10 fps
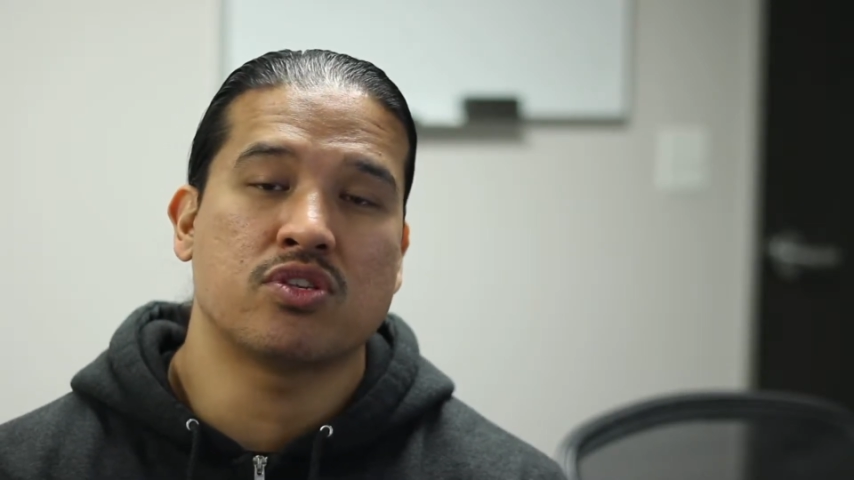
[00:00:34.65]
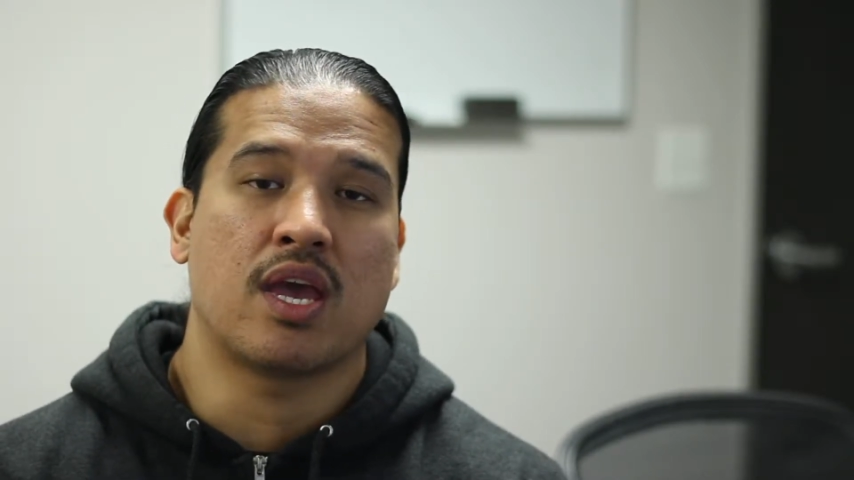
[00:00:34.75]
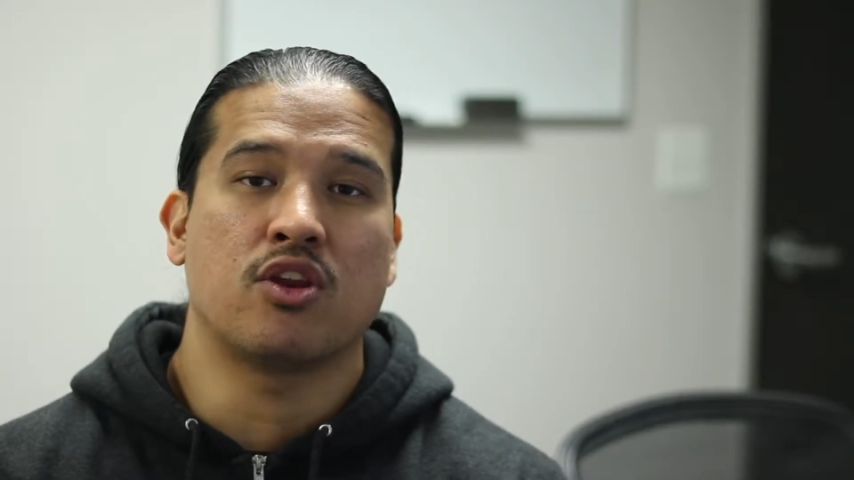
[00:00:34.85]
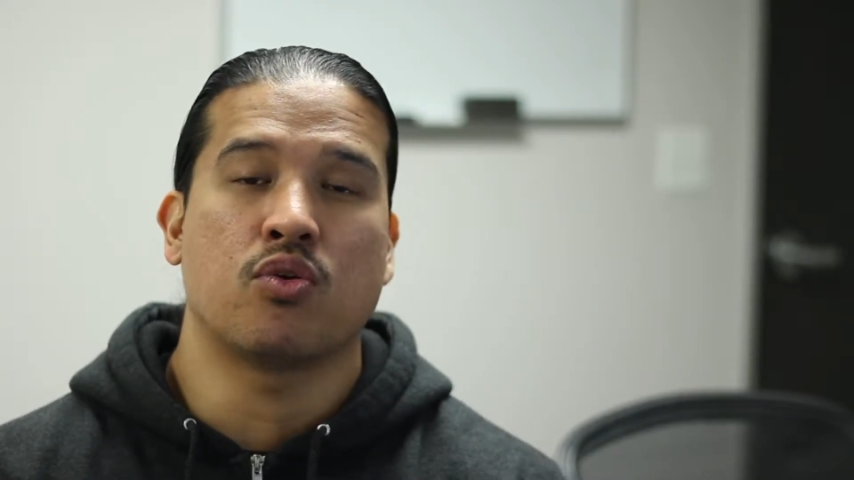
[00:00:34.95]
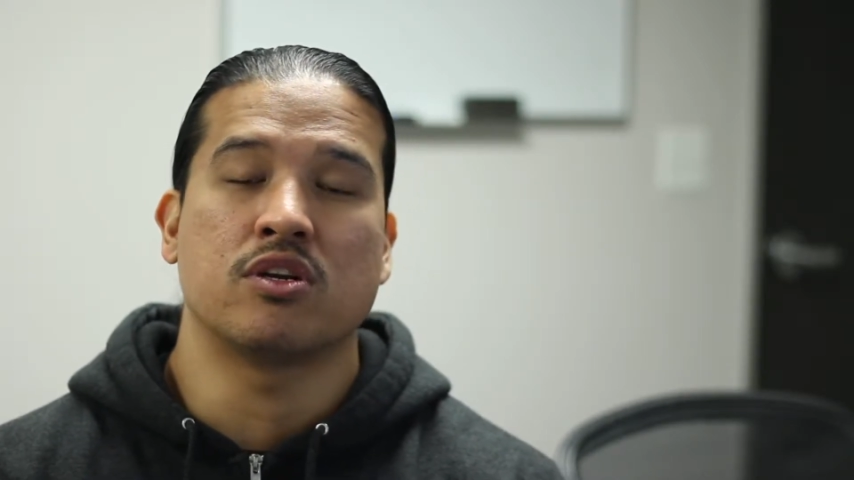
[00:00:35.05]

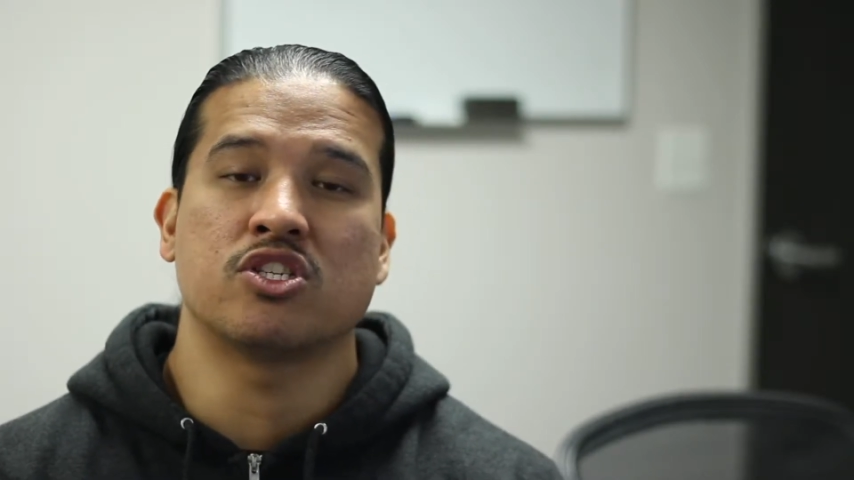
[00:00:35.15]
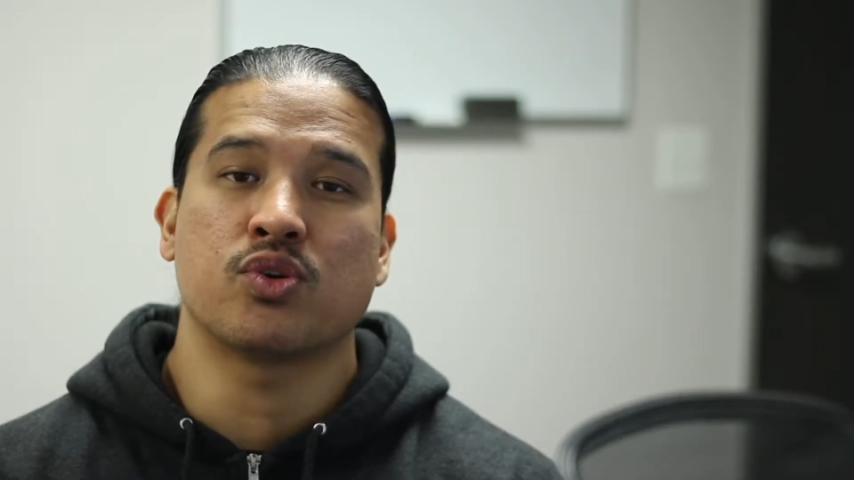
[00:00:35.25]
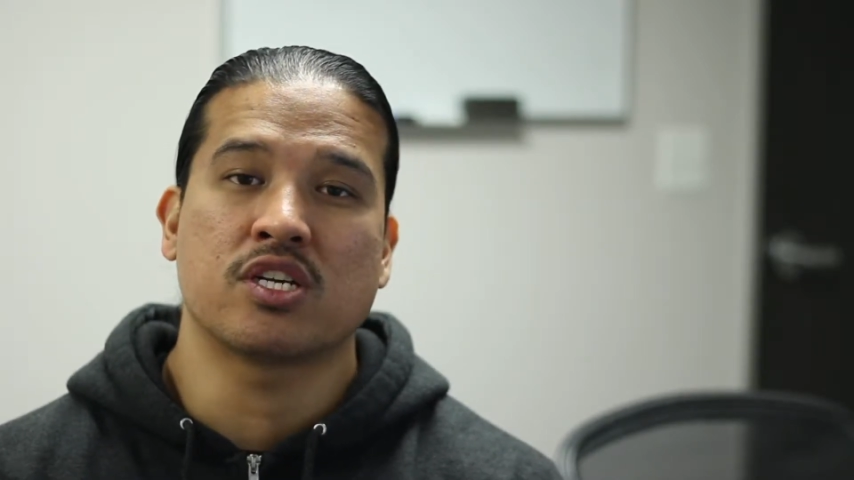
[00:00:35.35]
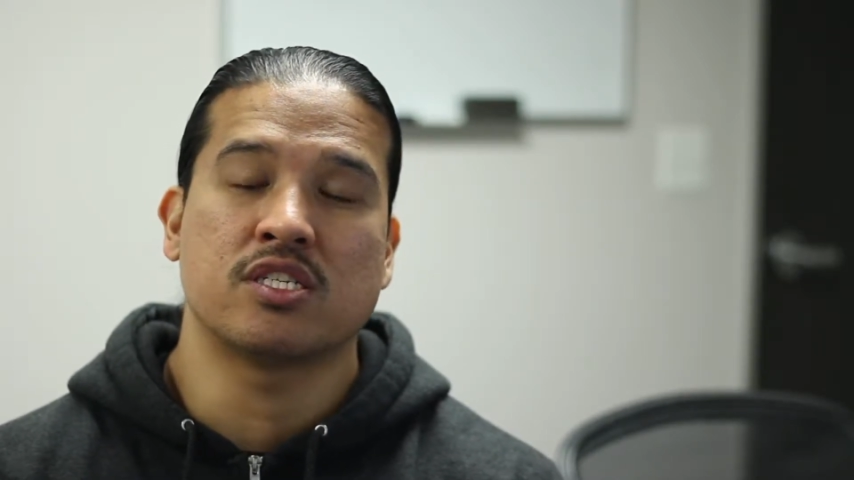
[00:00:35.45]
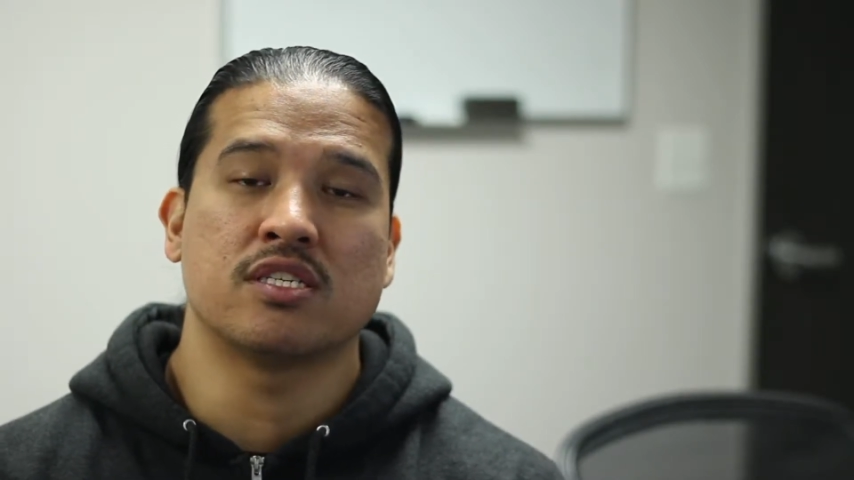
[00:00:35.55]
and or
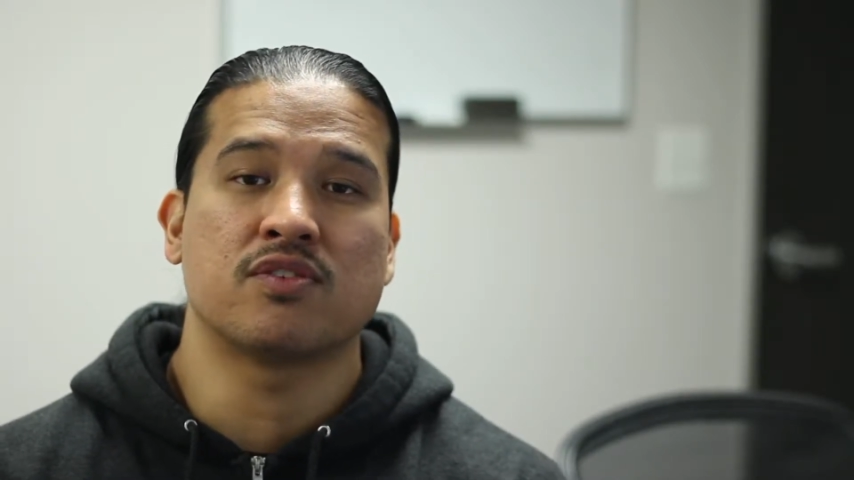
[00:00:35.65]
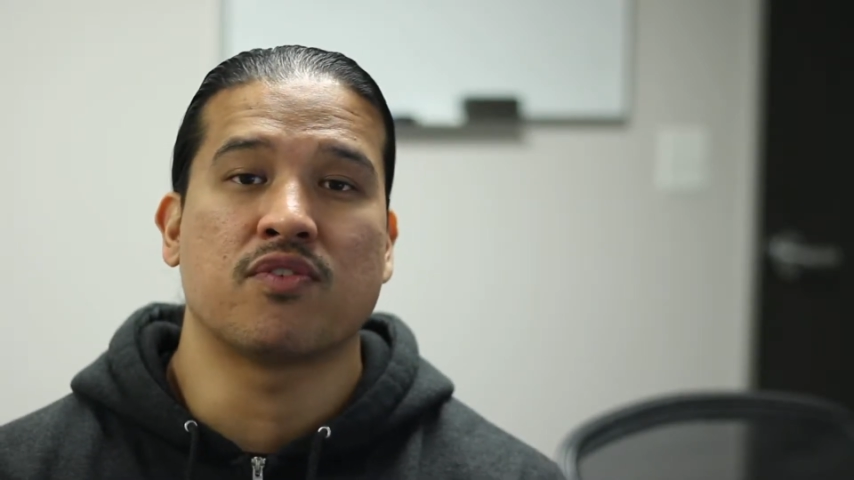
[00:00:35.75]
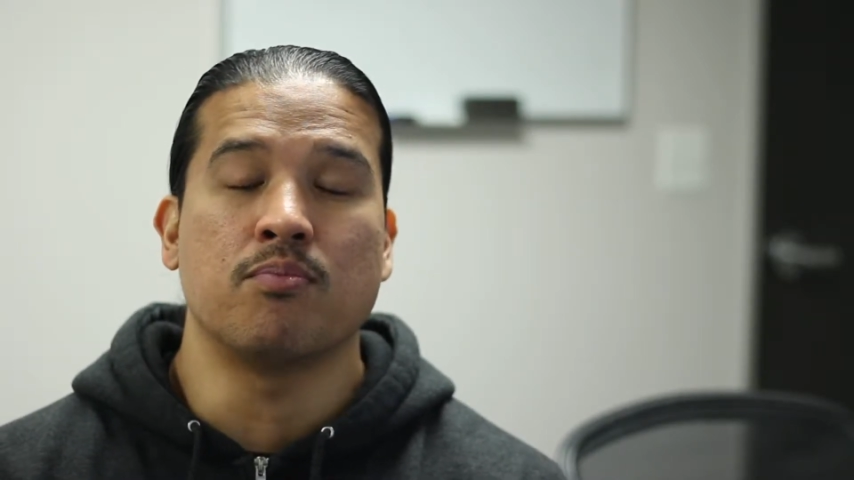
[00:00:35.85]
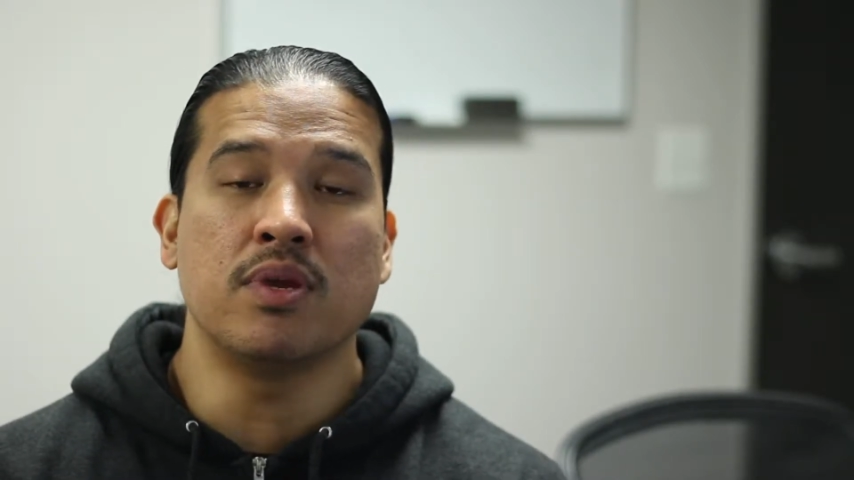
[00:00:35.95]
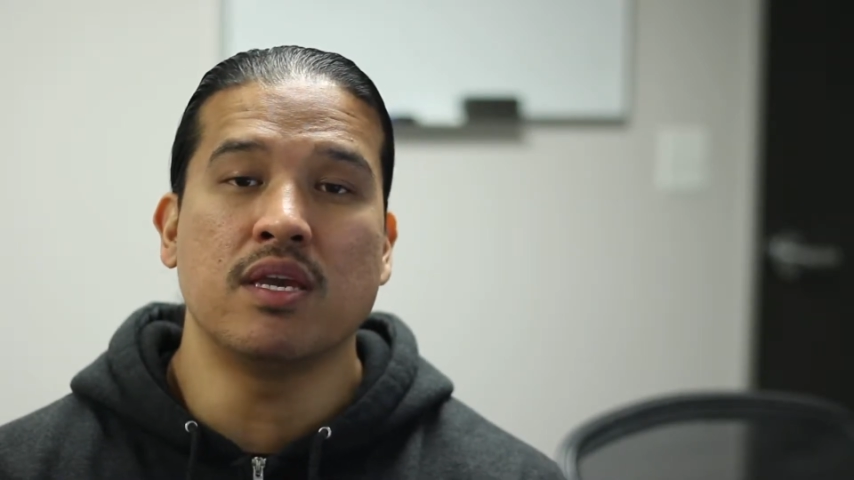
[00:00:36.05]
instructions
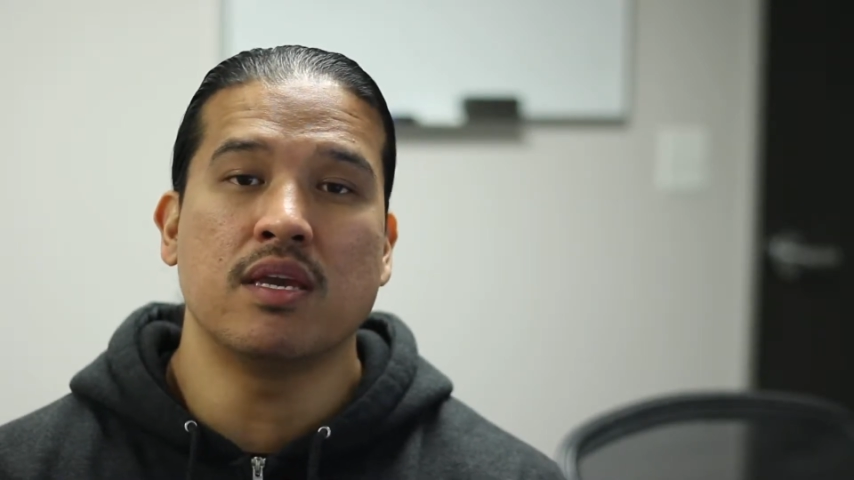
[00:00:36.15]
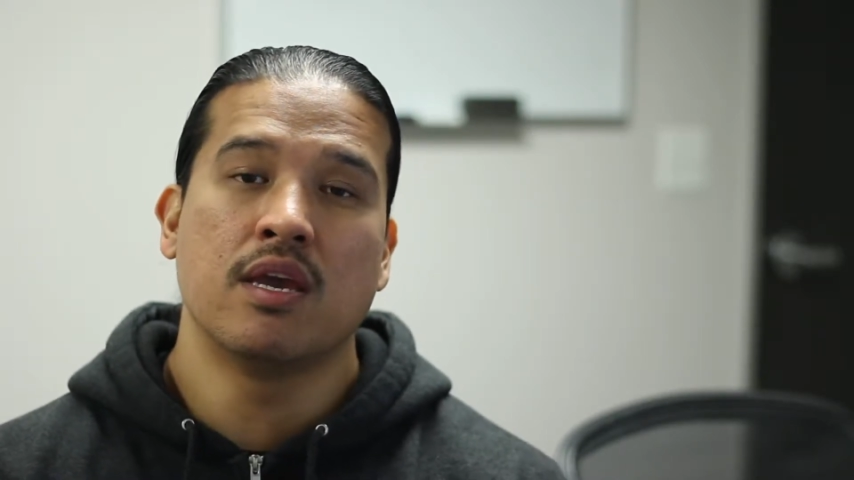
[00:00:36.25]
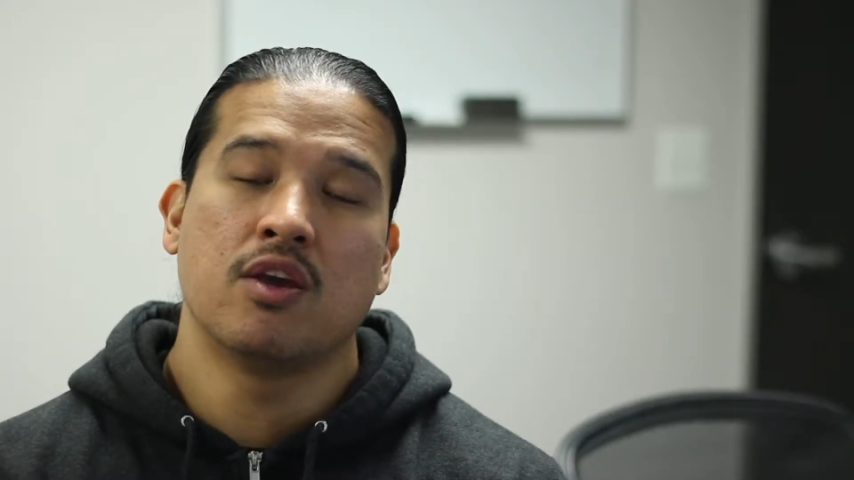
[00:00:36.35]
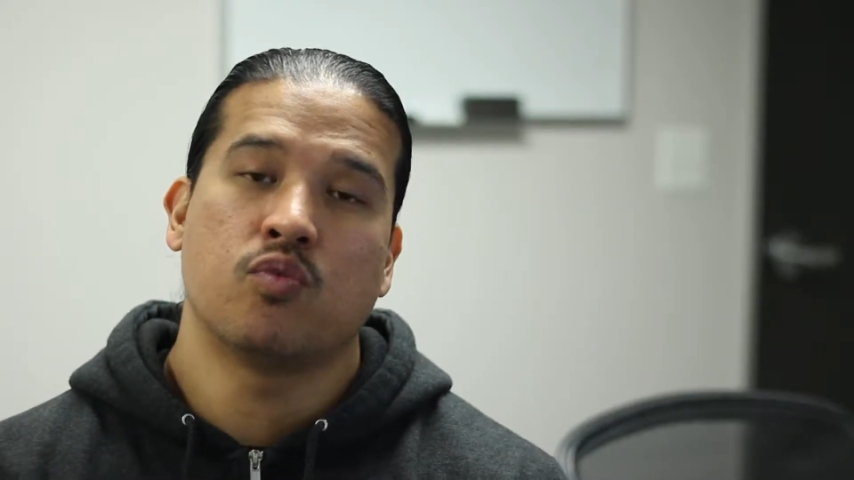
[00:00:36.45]
from me,